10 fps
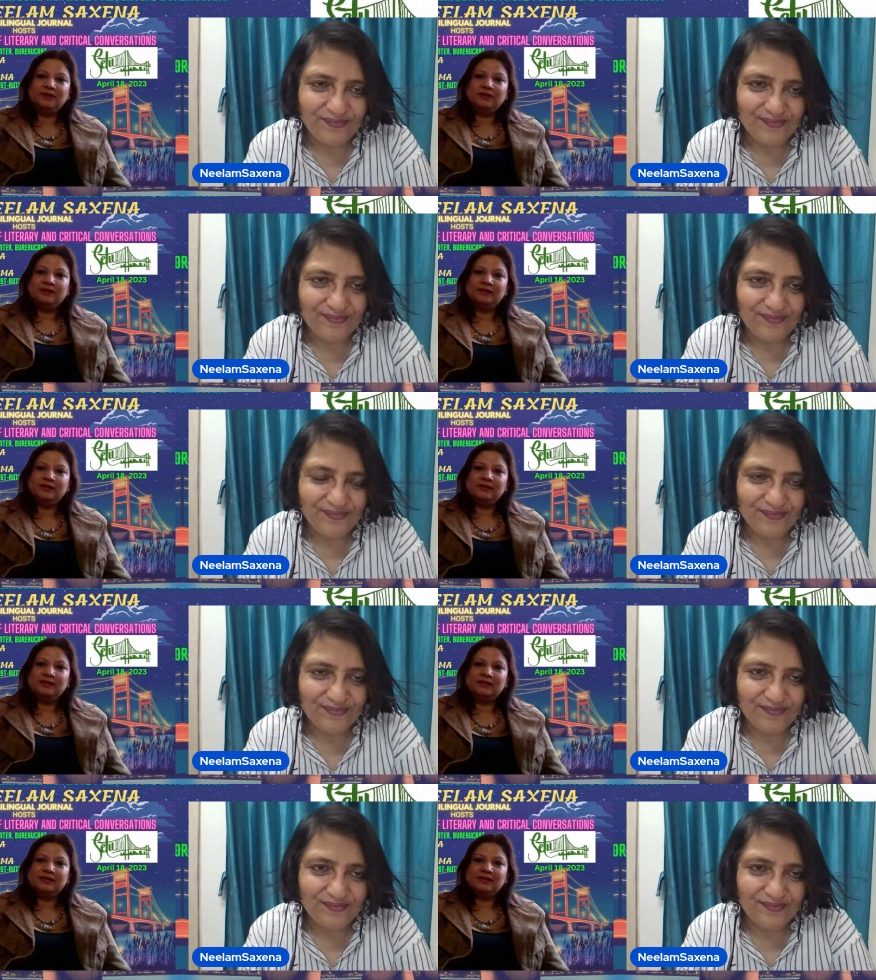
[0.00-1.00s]

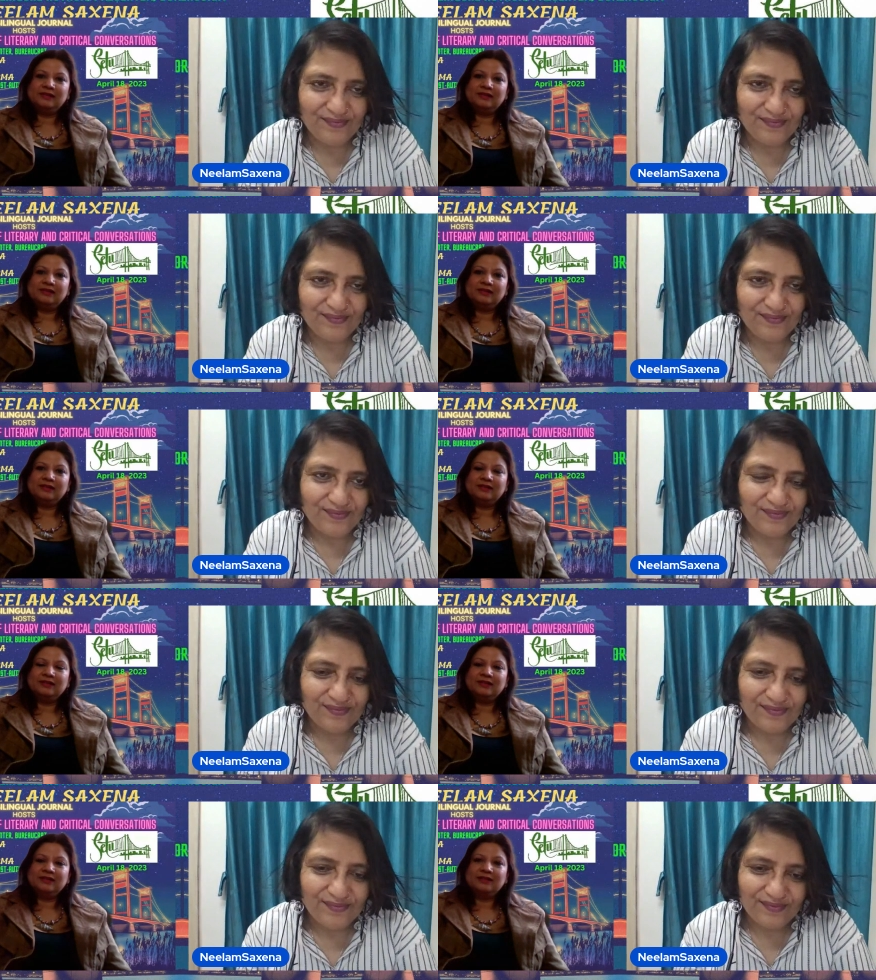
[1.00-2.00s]

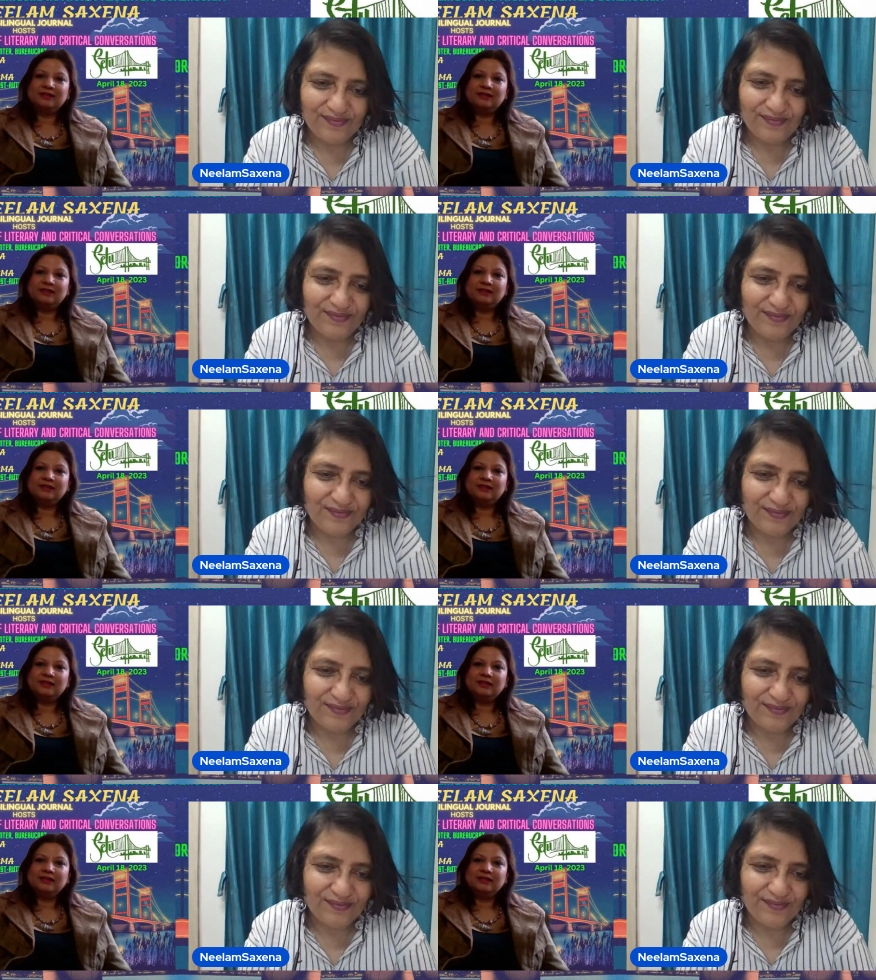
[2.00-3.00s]

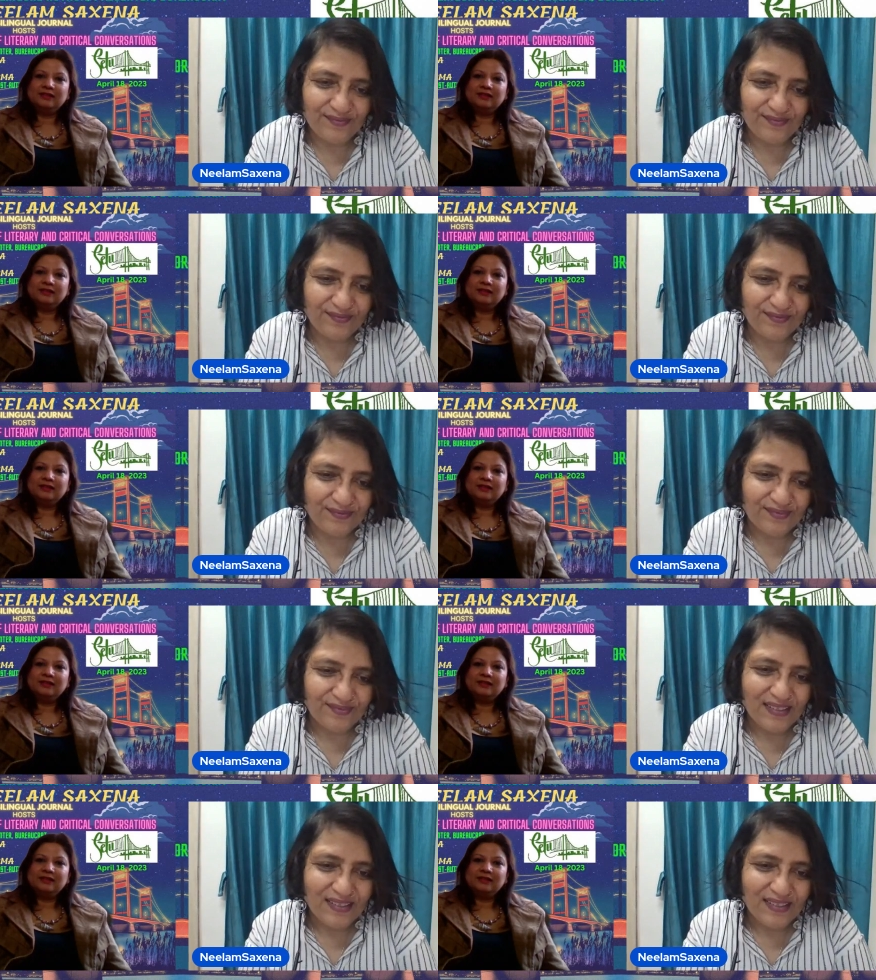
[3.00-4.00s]

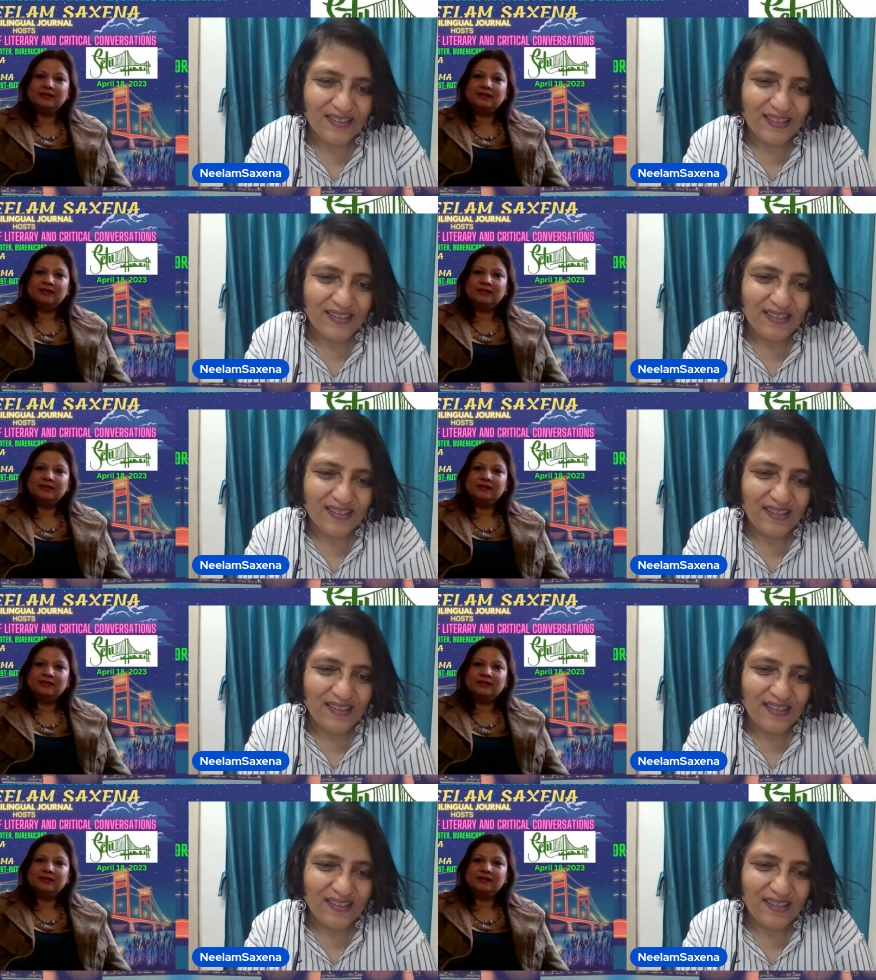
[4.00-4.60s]
[no speech]